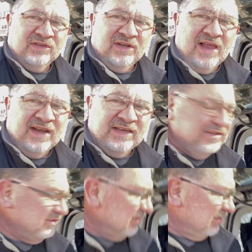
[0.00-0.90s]
it a lot
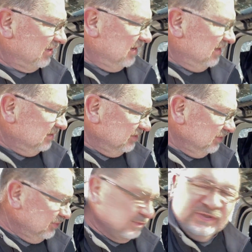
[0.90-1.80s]
easier
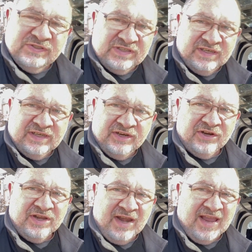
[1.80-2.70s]
to see in here
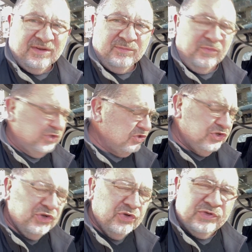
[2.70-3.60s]
at night.
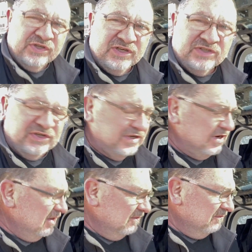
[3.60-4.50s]
Huge addition.
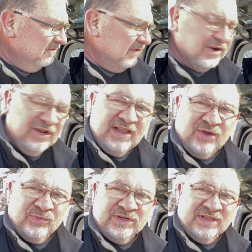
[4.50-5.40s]
Very
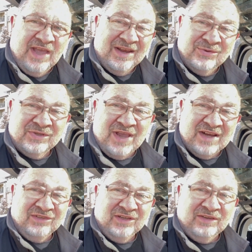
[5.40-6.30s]
glad we did that. It was
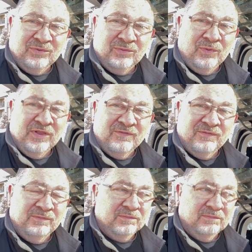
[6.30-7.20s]
actually
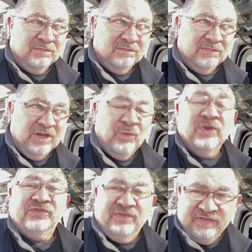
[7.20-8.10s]
it
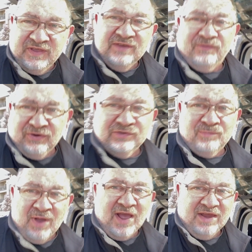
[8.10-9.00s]
was the first
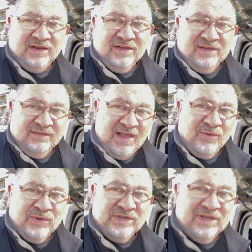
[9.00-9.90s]
mod that
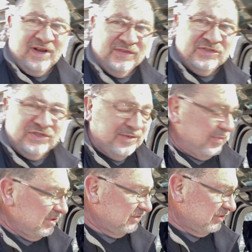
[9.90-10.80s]
we did on the Jeep.
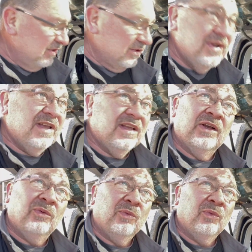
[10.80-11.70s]
So
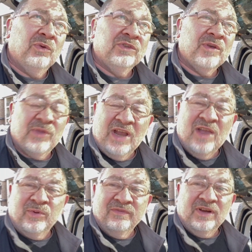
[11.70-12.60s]
something
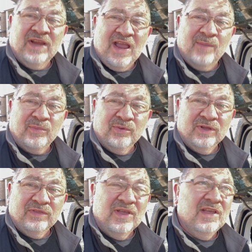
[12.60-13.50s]
I've been very happy with.